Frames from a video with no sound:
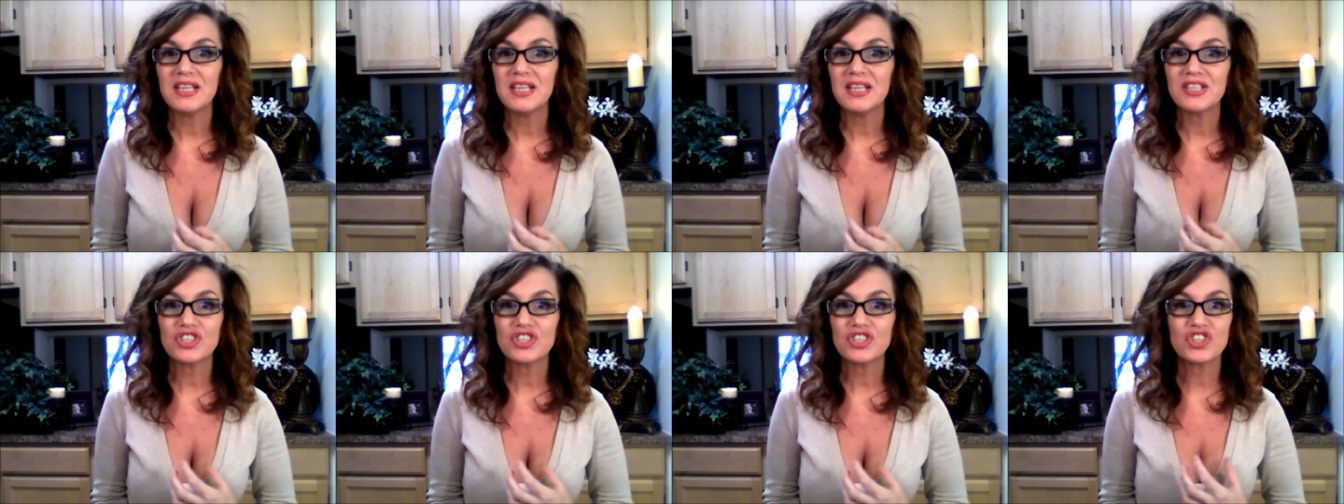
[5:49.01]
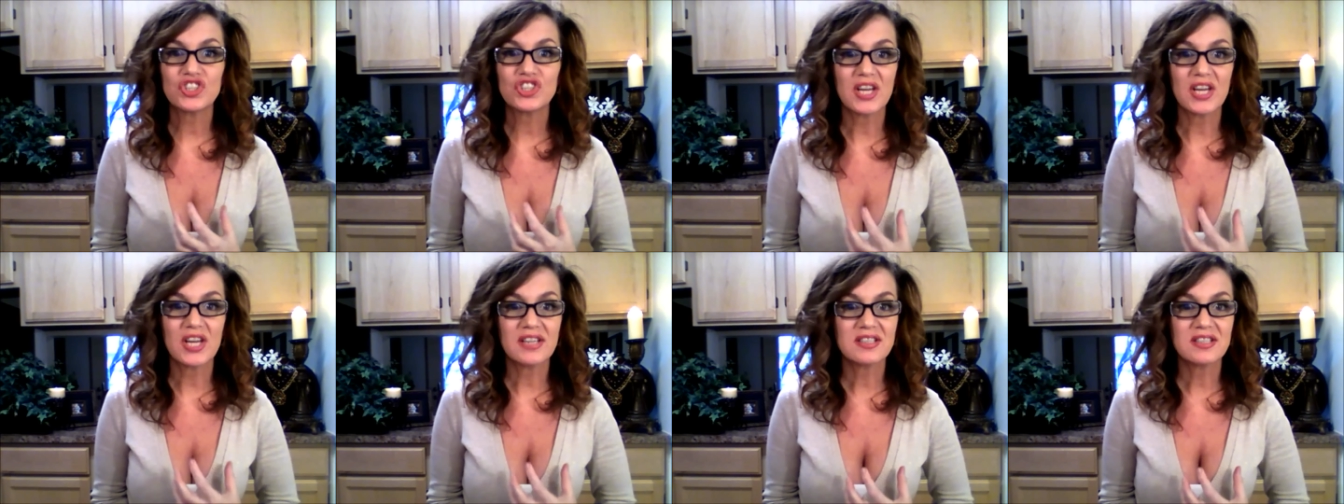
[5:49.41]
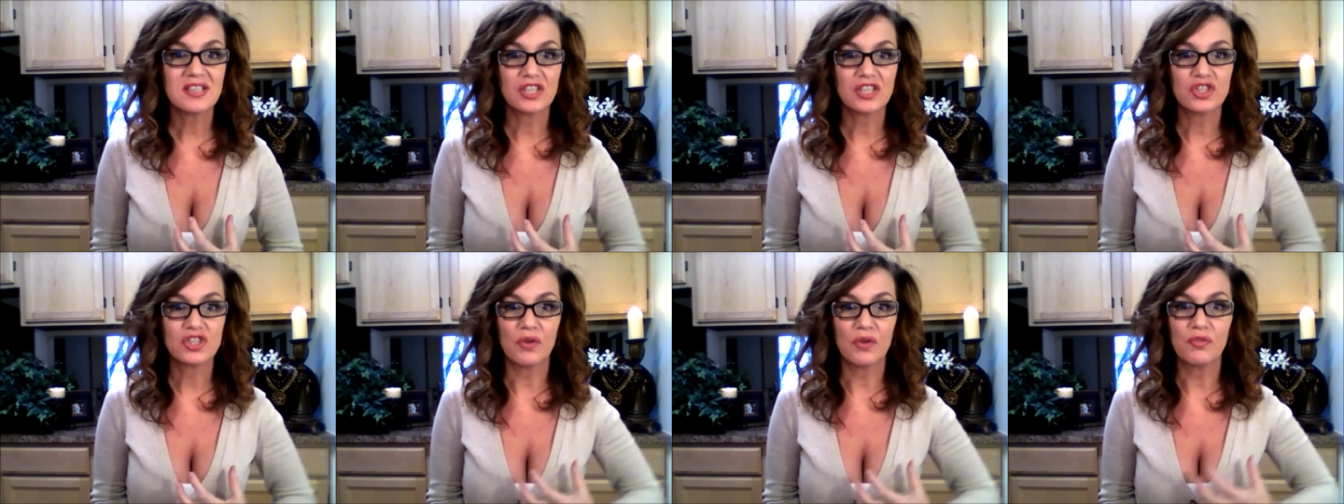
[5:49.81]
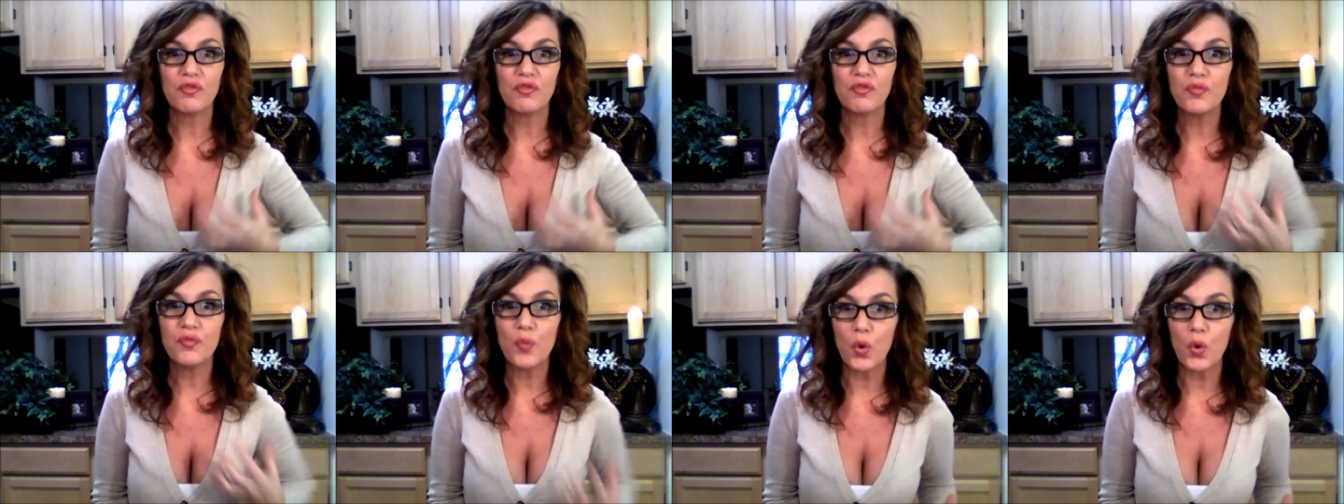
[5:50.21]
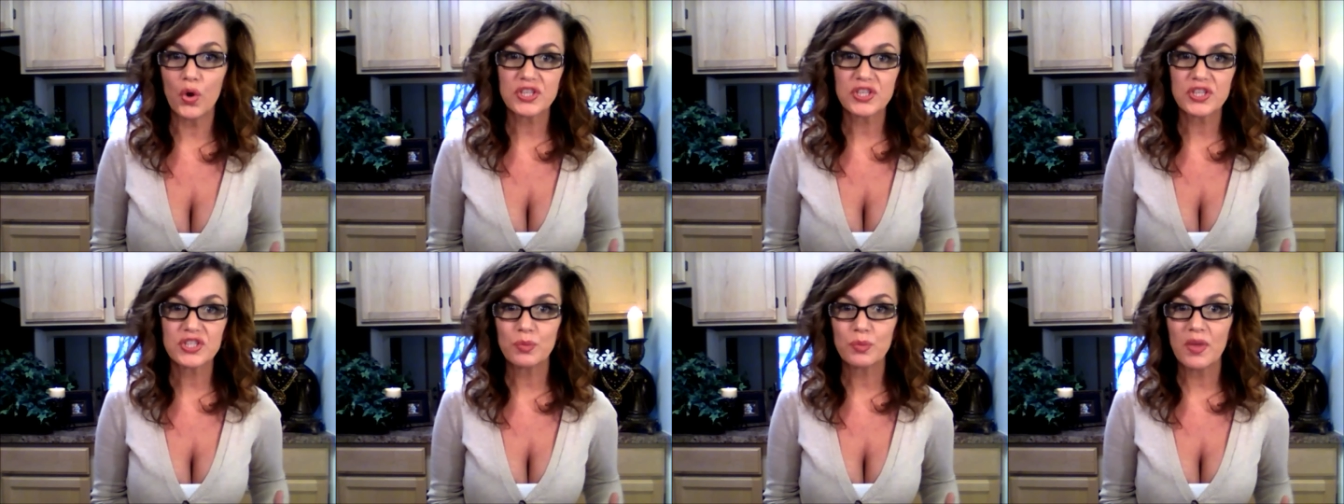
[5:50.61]
it's just such a
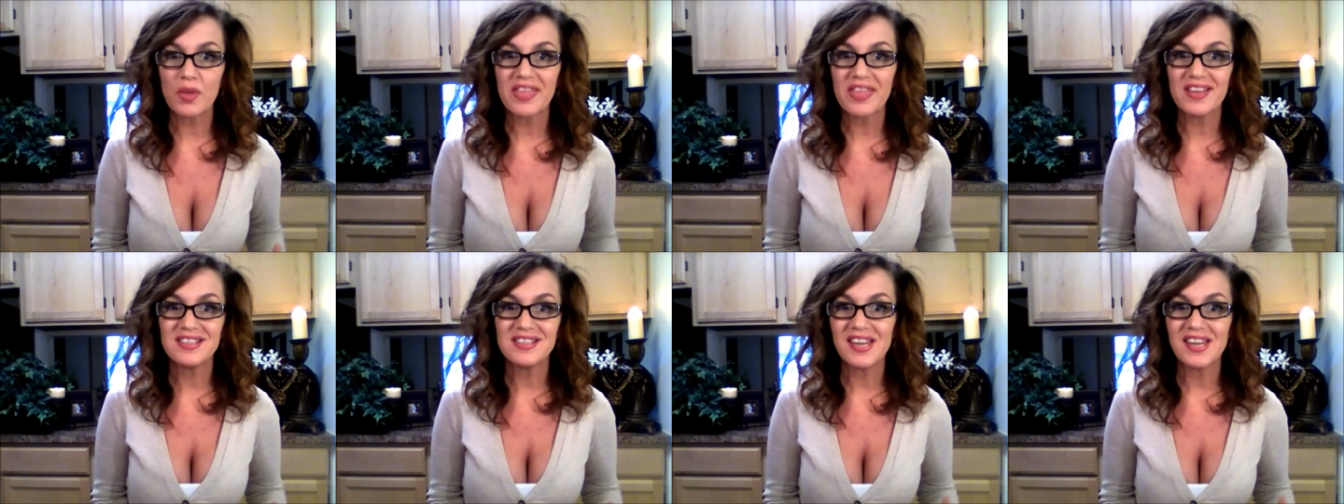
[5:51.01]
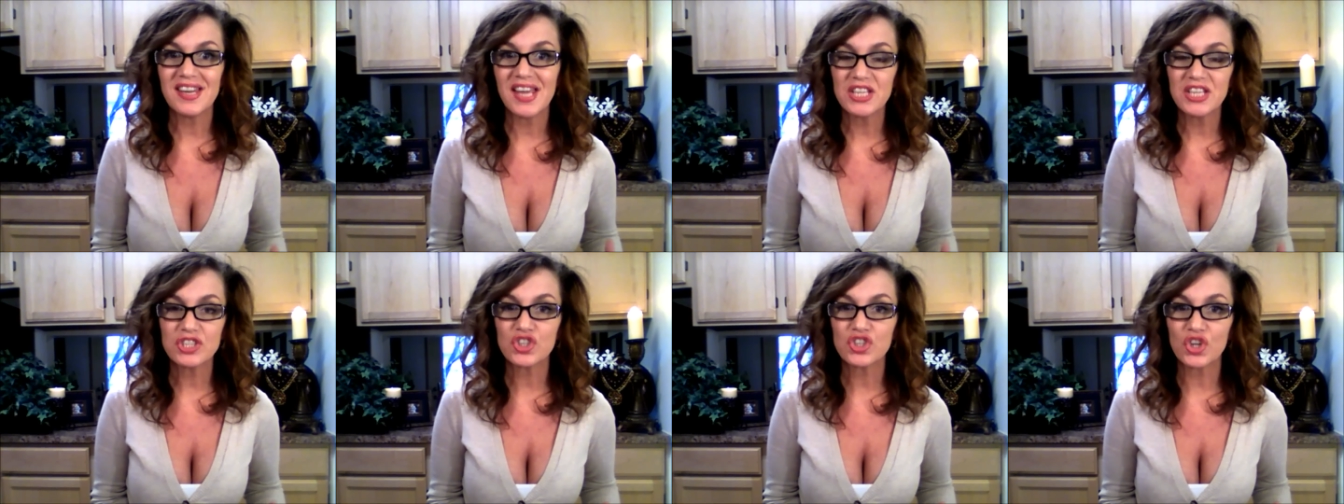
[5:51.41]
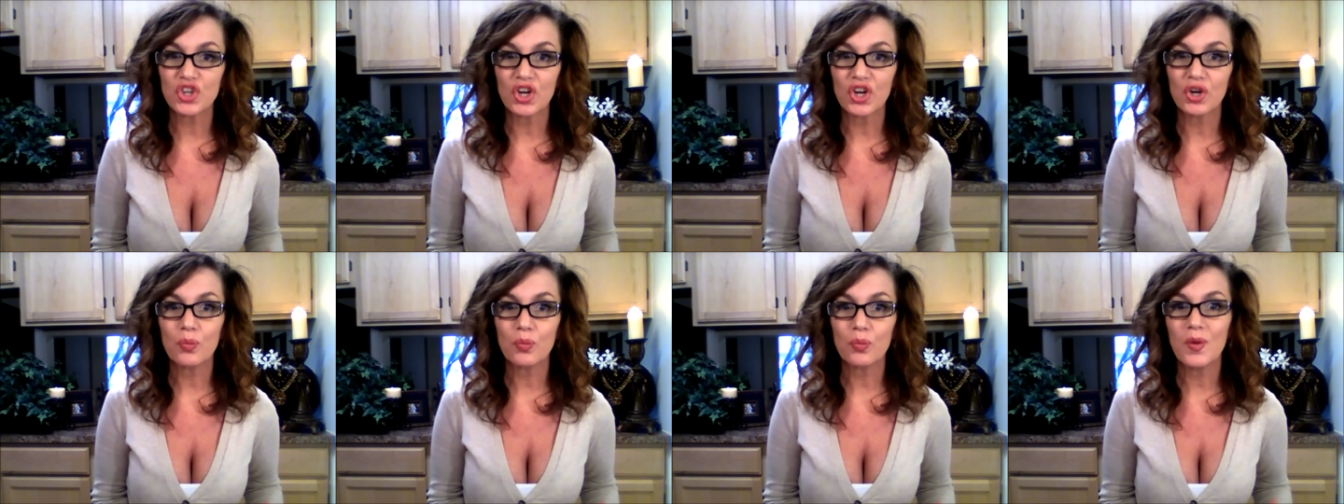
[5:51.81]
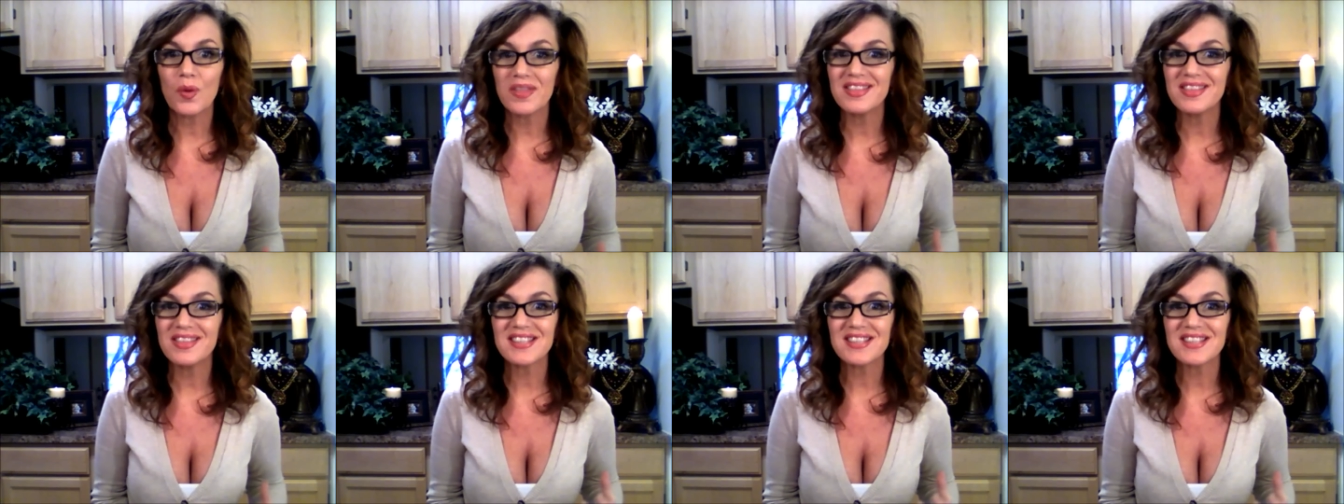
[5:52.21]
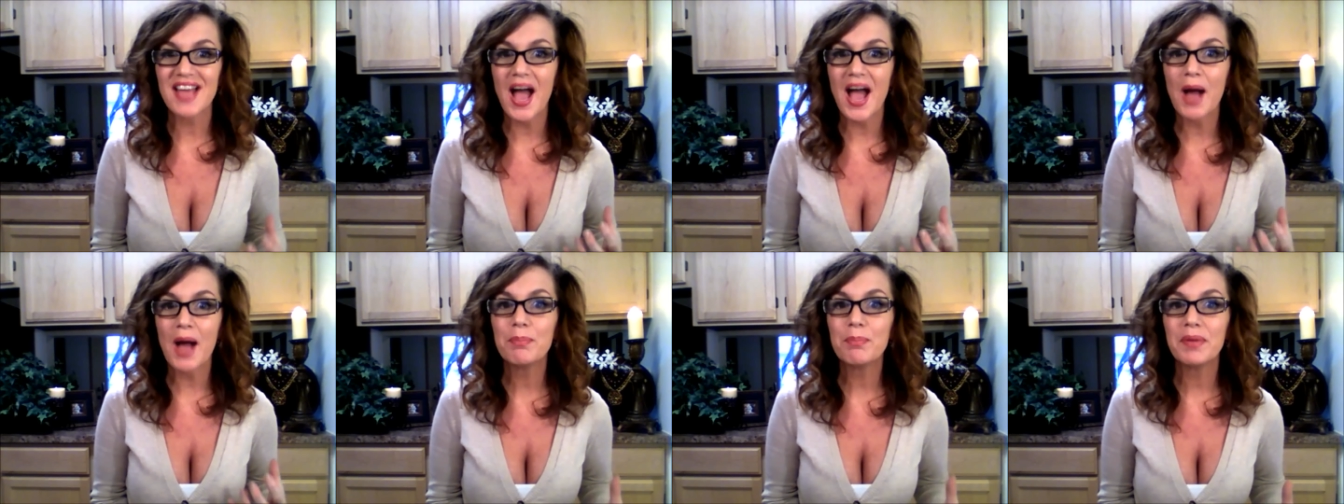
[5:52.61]
force within nature when this
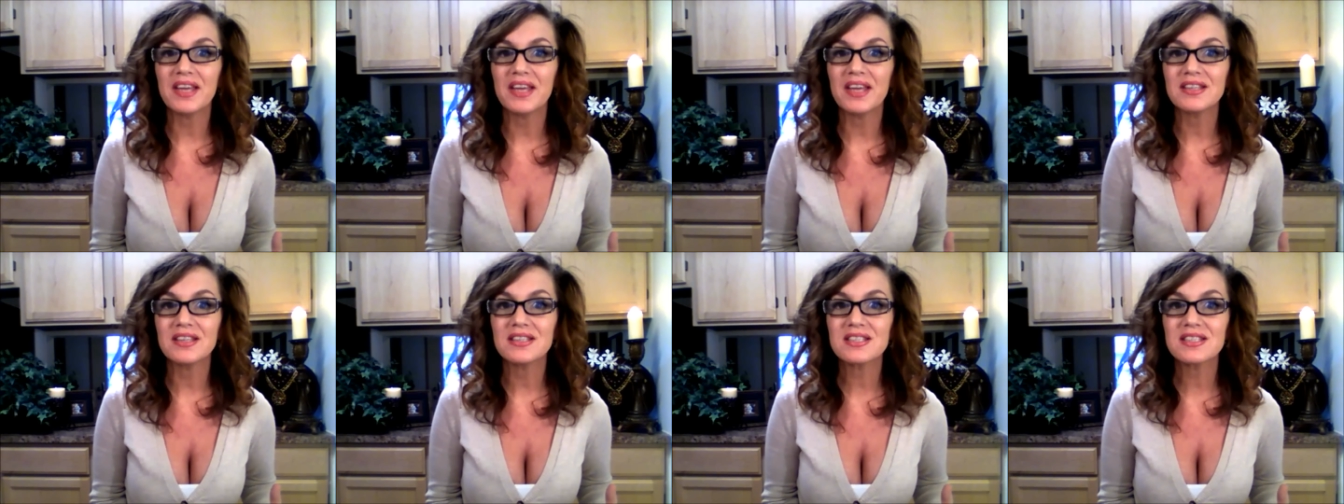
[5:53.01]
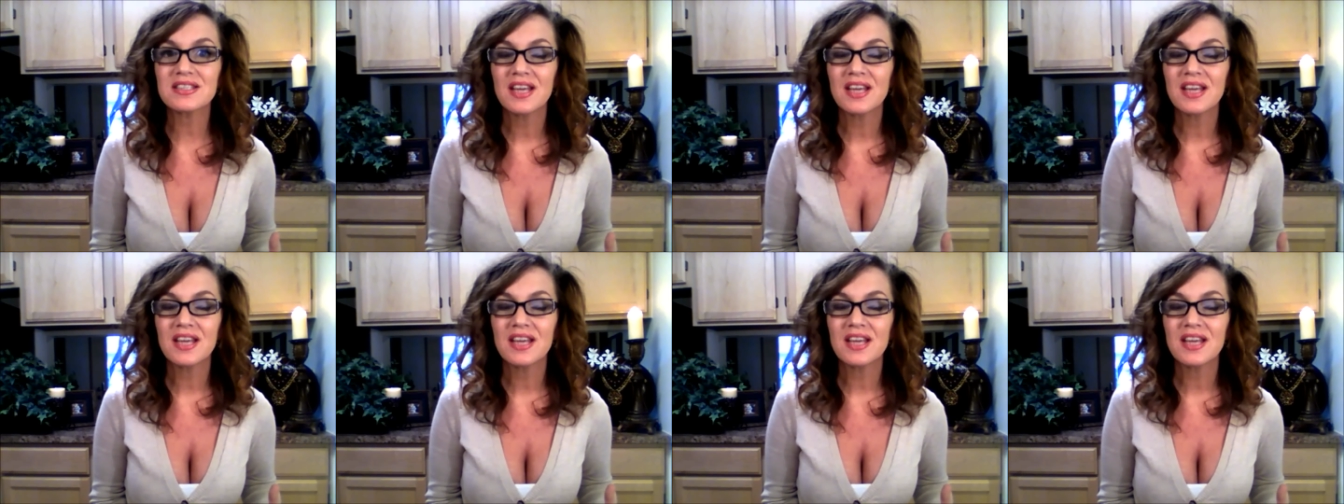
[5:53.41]
happens.